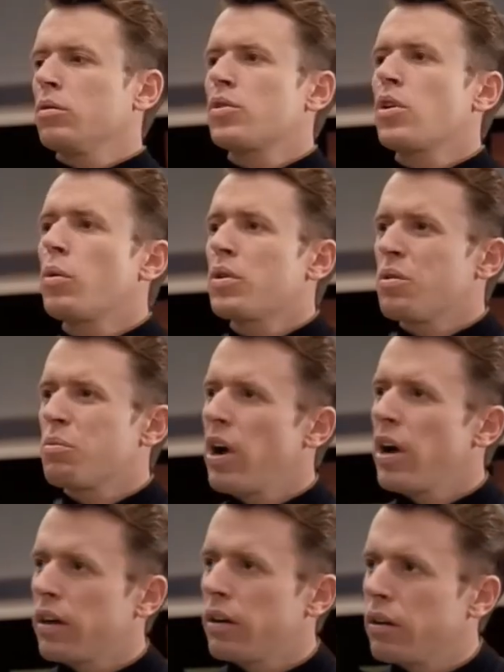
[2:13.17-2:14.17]
So was
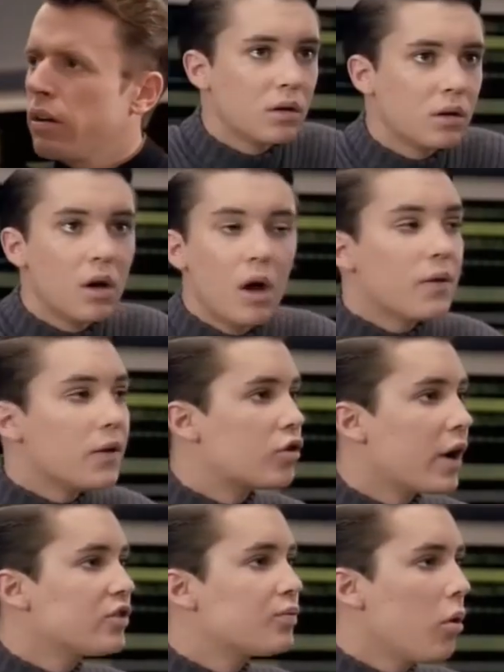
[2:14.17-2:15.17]
O'Brien. The
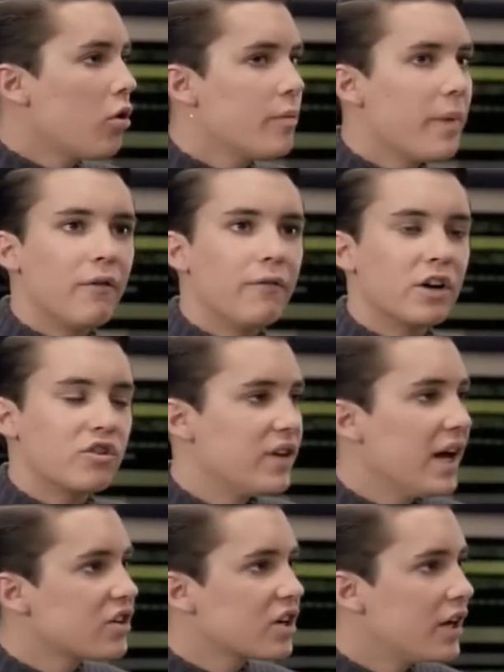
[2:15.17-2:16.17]
transporter
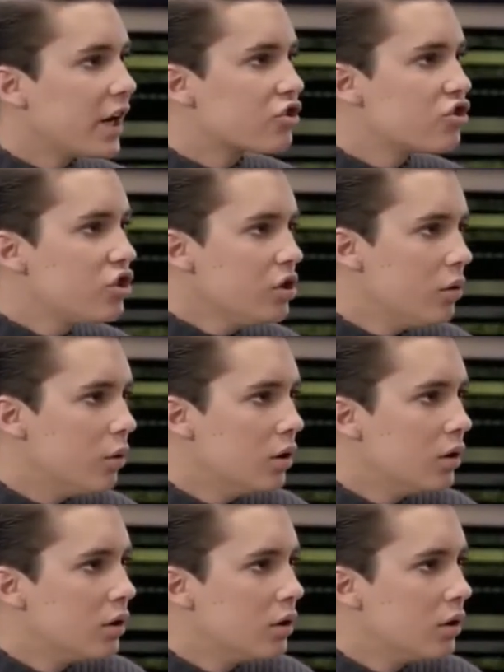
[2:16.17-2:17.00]
malfunction, that's a connection too.